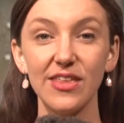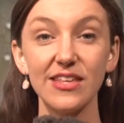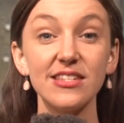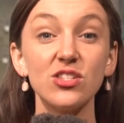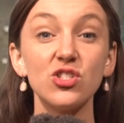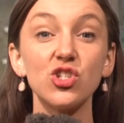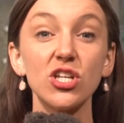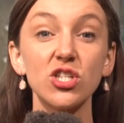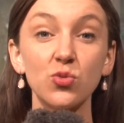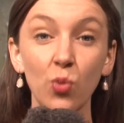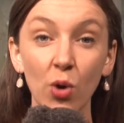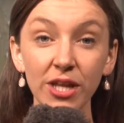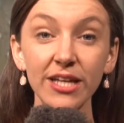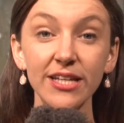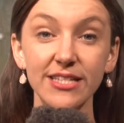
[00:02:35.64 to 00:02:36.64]
This is just
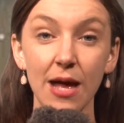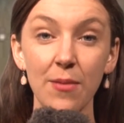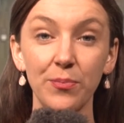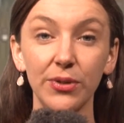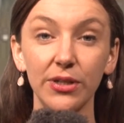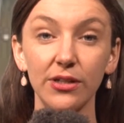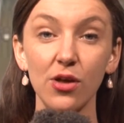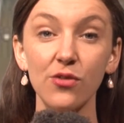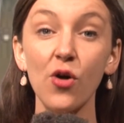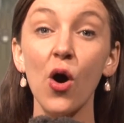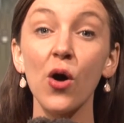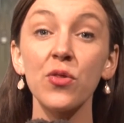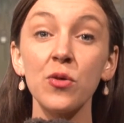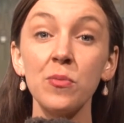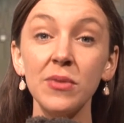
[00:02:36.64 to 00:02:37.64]
one example of
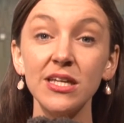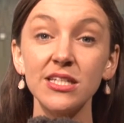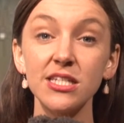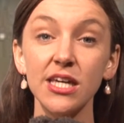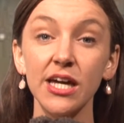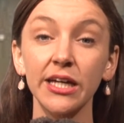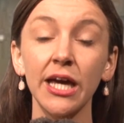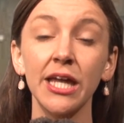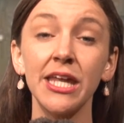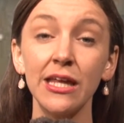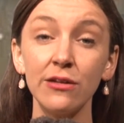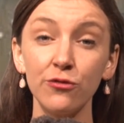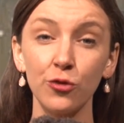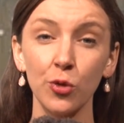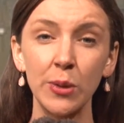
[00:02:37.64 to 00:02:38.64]
how the media can
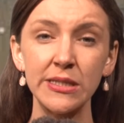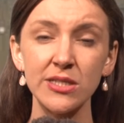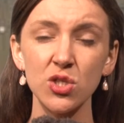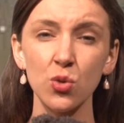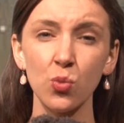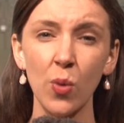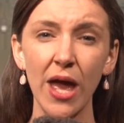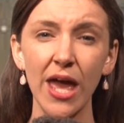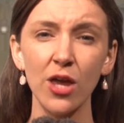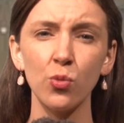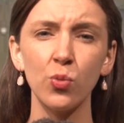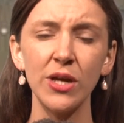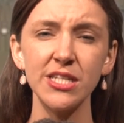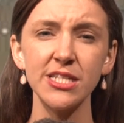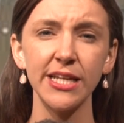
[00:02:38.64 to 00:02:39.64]
influence the way
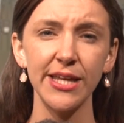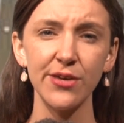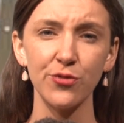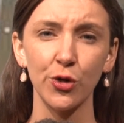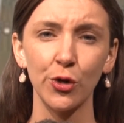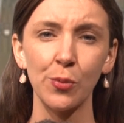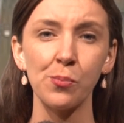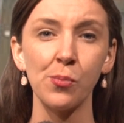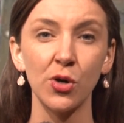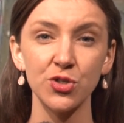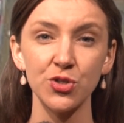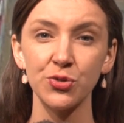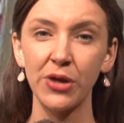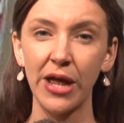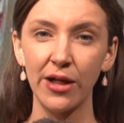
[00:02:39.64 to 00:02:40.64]
we deliver
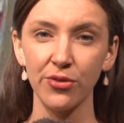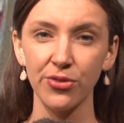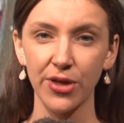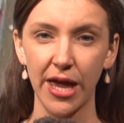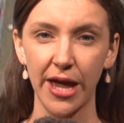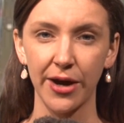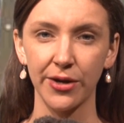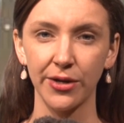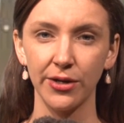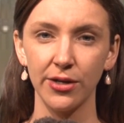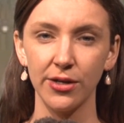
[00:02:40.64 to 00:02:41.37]
modern healthcare.